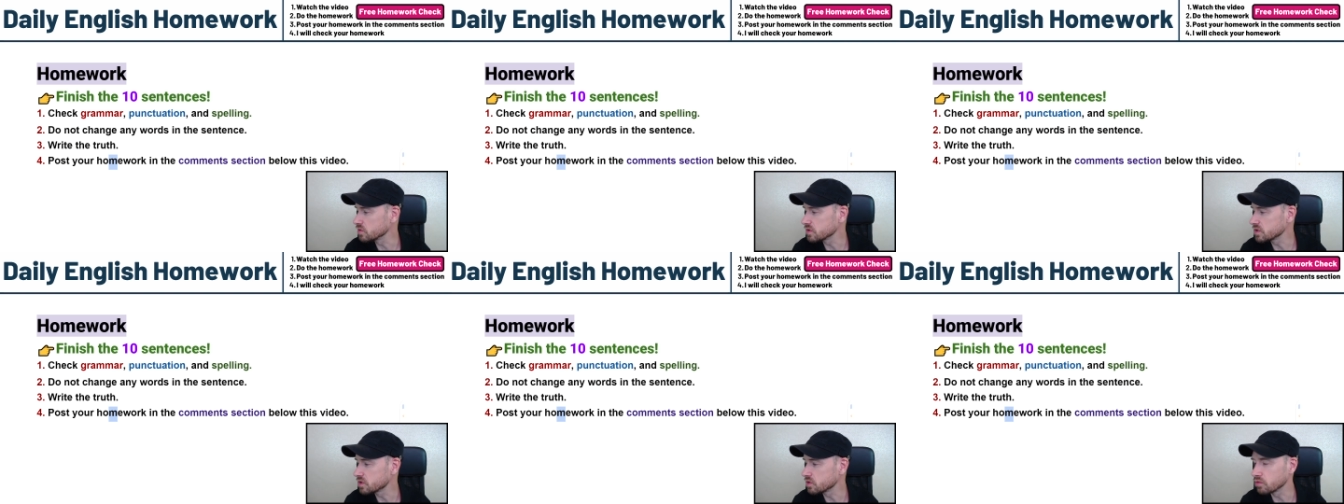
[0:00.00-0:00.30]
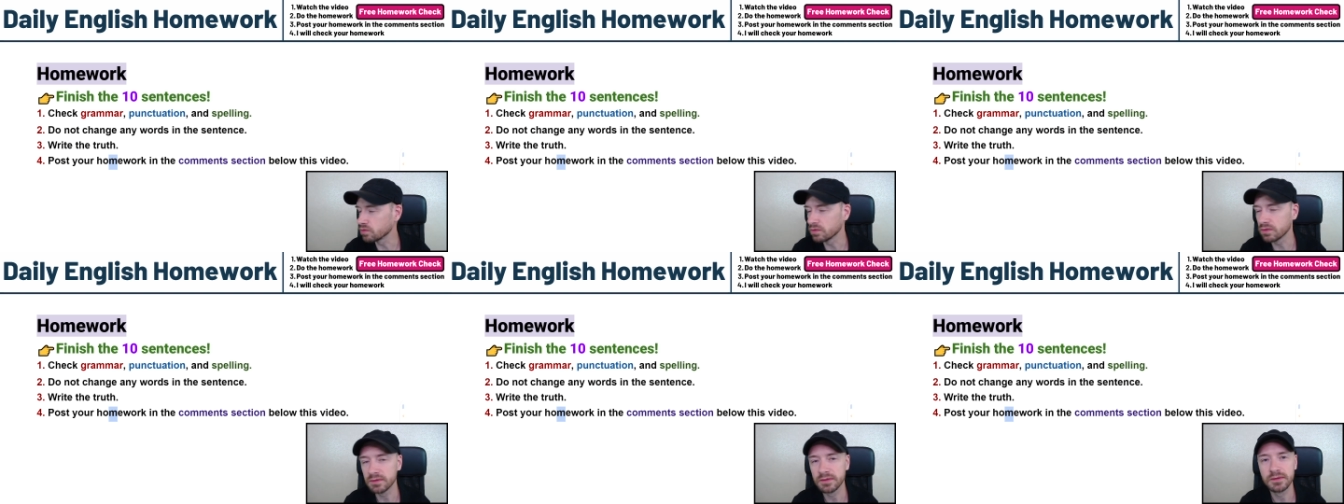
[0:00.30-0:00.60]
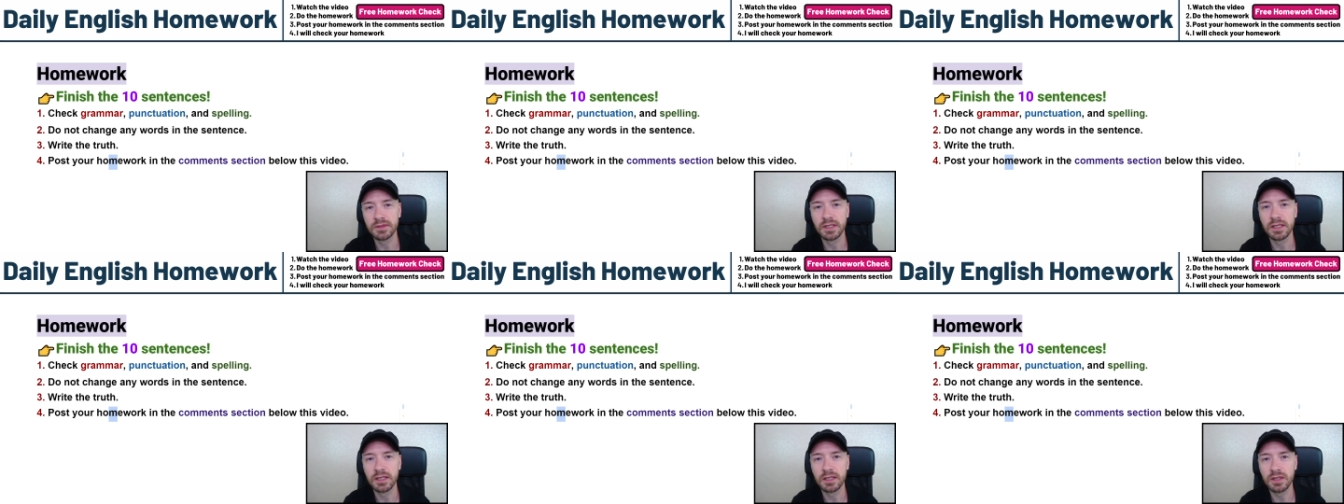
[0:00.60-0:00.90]
So
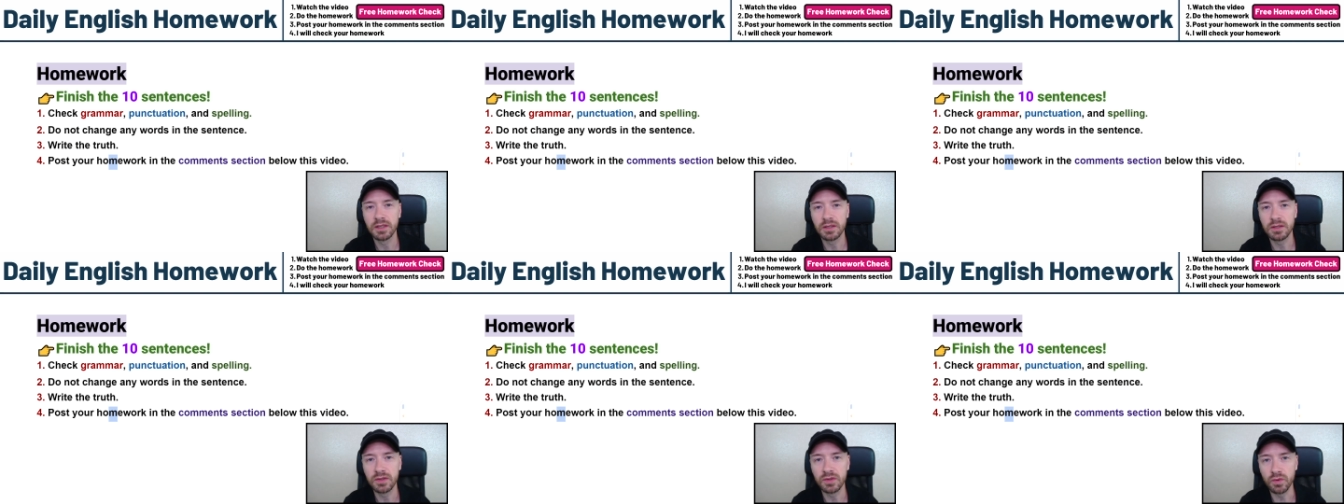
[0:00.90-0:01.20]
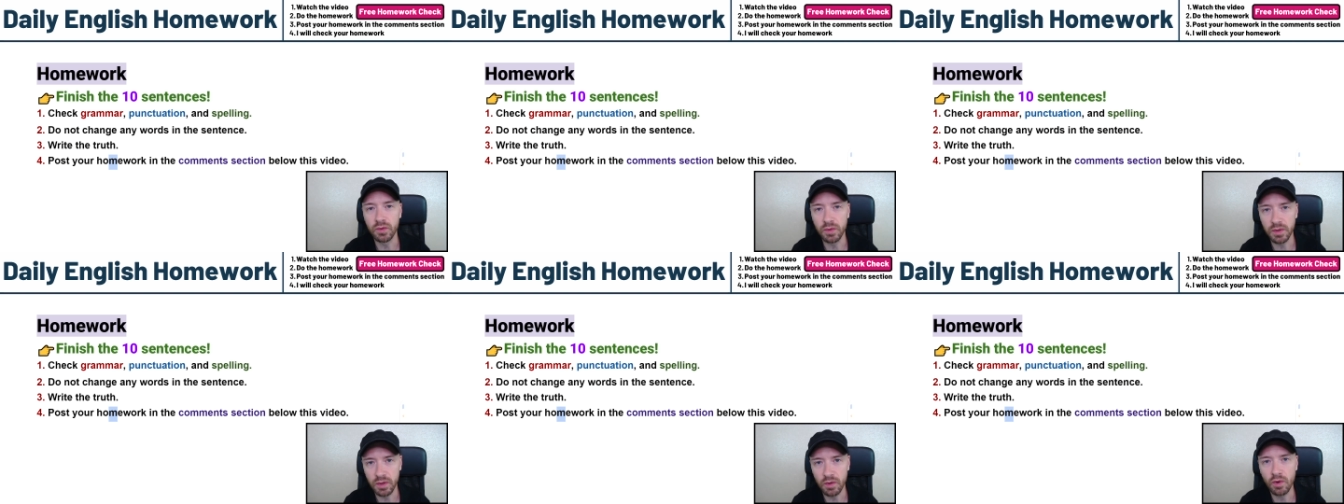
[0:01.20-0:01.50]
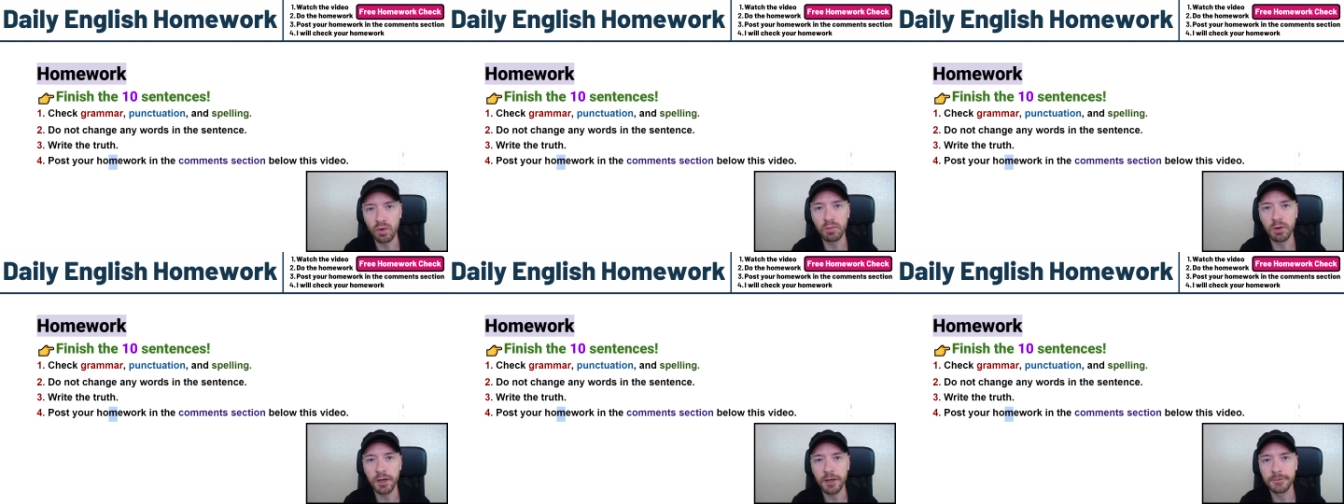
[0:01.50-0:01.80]
do your
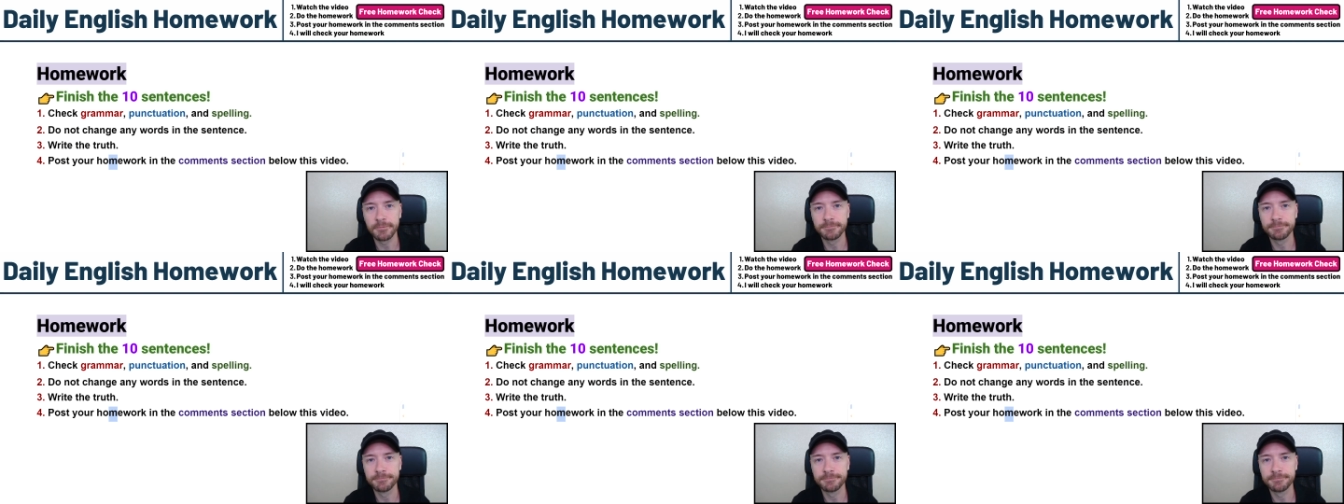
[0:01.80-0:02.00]
homework.